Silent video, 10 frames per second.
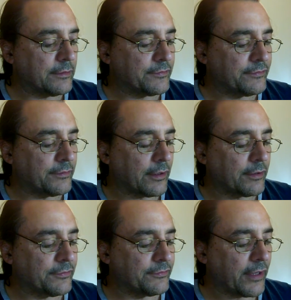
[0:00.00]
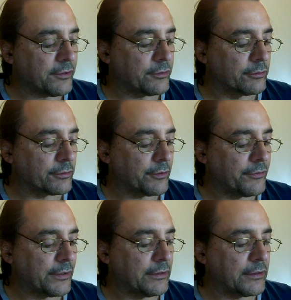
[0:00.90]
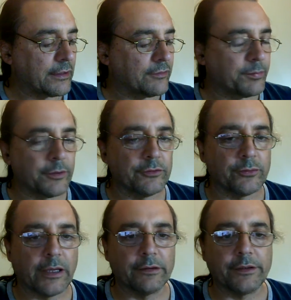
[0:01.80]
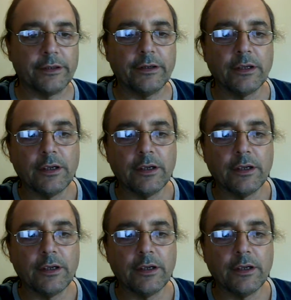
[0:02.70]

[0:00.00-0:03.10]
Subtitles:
secular thinking spirituality,